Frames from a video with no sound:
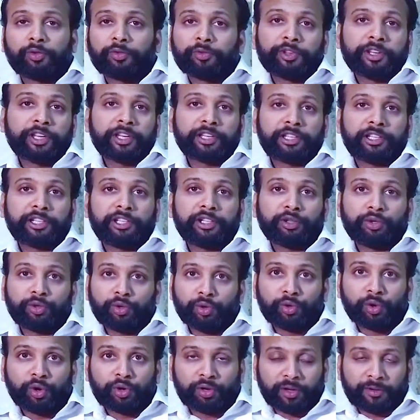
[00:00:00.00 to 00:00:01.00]
for VAT. You
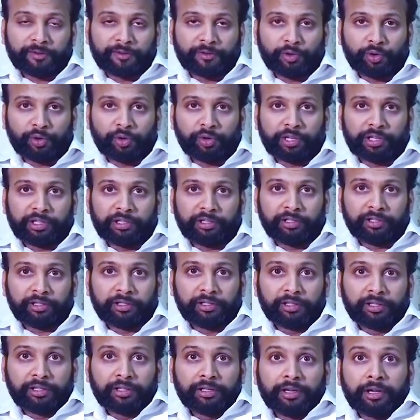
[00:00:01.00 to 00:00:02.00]
do not have choice.
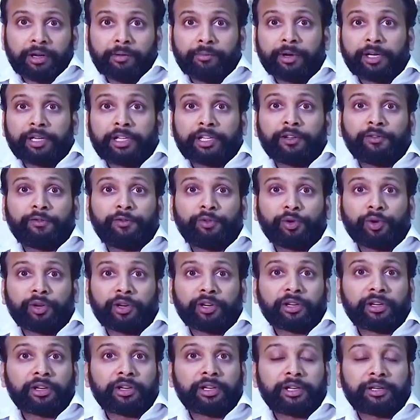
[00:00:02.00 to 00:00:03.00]
But if you
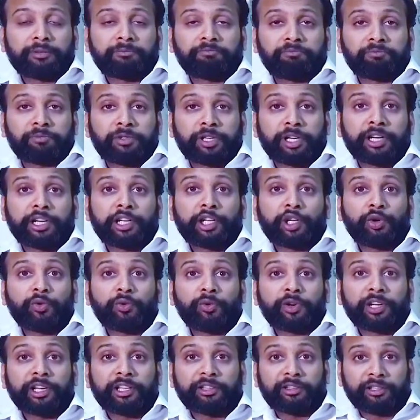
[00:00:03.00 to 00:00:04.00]
are turning
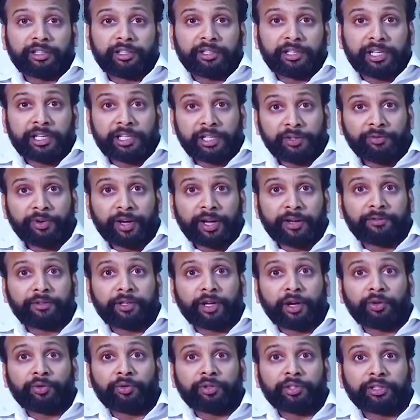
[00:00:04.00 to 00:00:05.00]
over less than
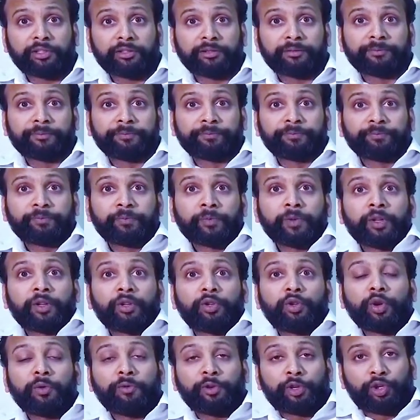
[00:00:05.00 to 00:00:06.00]
85,000,
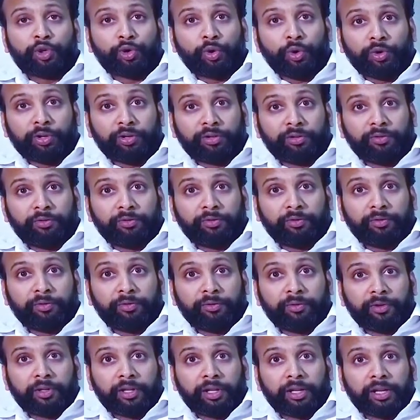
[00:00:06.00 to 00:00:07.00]
you have a choice
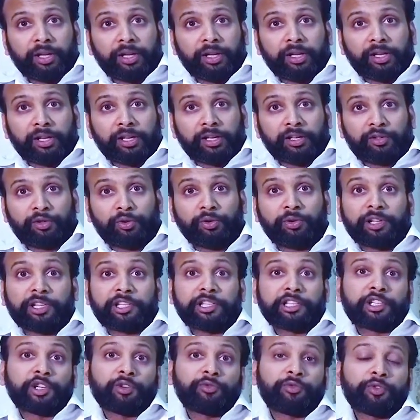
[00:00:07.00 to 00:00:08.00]
to
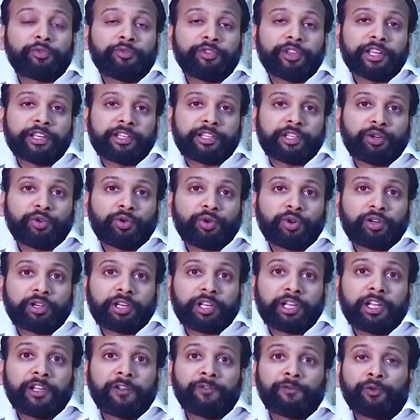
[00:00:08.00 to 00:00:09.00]
register for VAT or not.
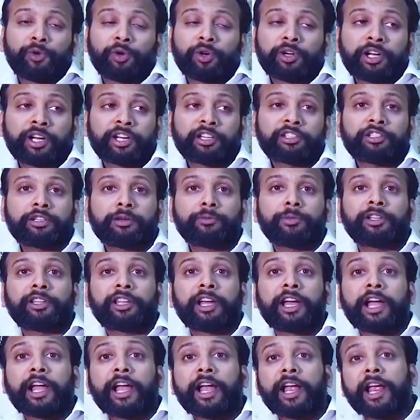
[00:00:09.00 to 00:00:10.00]
If your
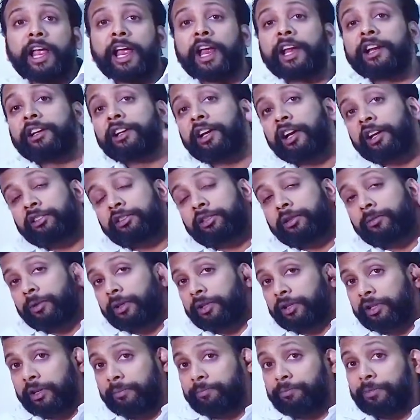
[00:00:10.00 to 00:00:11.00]
end
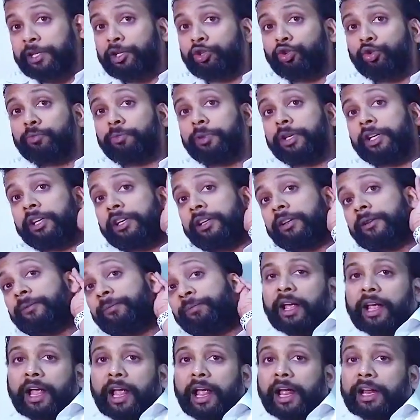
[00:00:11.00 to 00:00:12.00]
customers are B2B
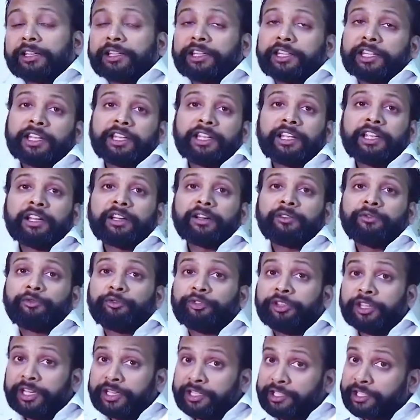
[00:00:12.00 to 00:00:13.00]
and their
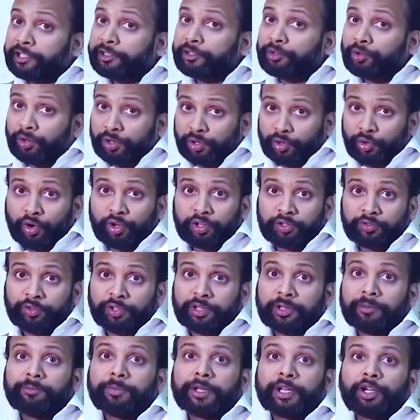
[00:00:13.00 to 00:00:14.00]
VAT is not a cost
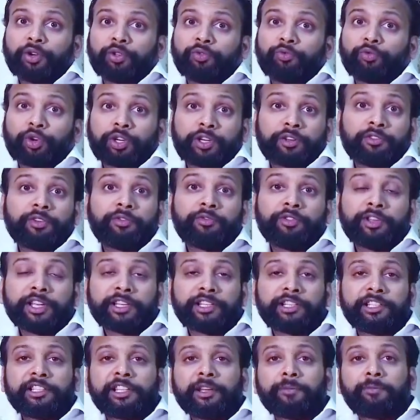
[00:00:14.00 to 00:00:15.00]
for them because whatever
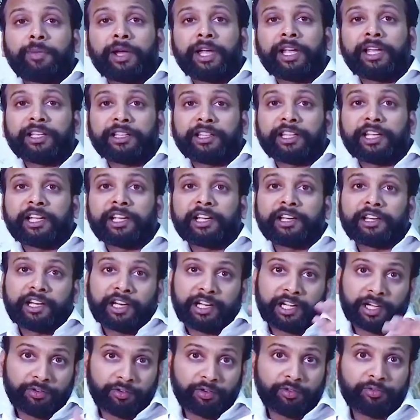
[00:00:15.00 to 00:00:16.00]
VAT they pay, they can
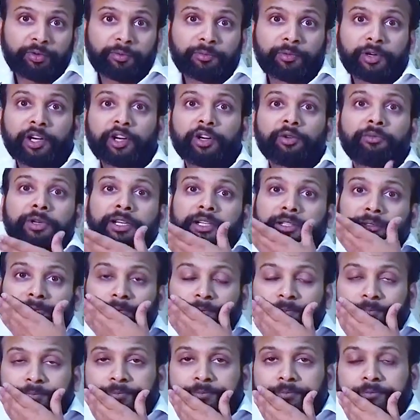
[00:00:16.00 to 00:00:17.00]
recover from
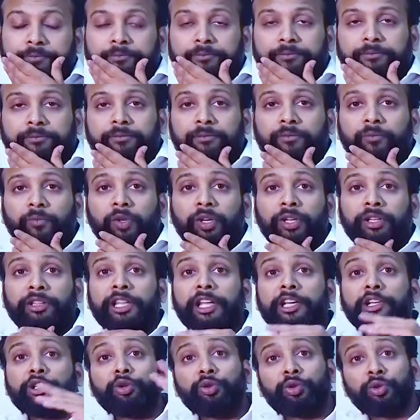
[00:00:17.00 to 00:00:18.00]
government,
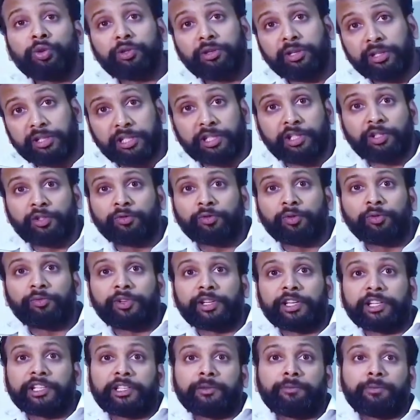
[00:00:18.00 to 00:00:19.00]
then you should register for
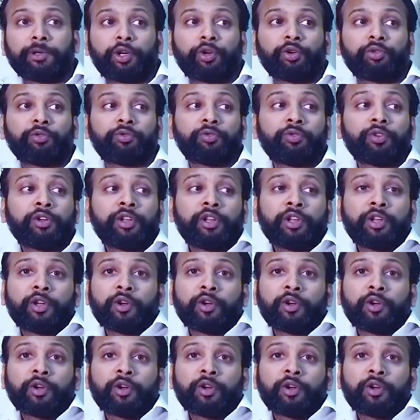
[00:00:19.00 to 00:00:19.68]
VAT because